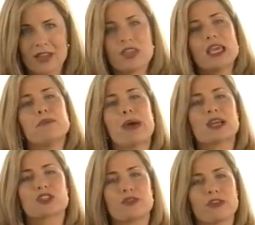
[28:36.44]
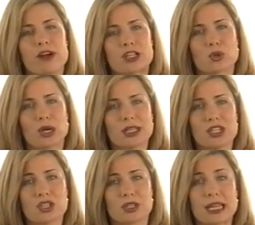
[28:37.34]
If the impact of the frontal
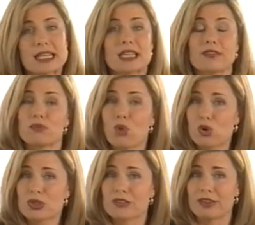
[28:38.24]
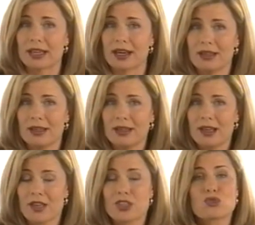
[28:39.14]
collision is even more severe,
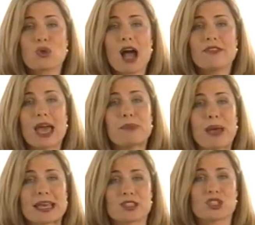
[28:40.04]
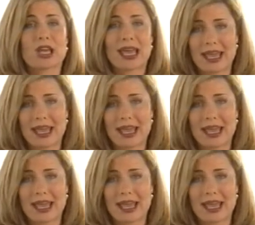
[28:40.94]
the driver and passenger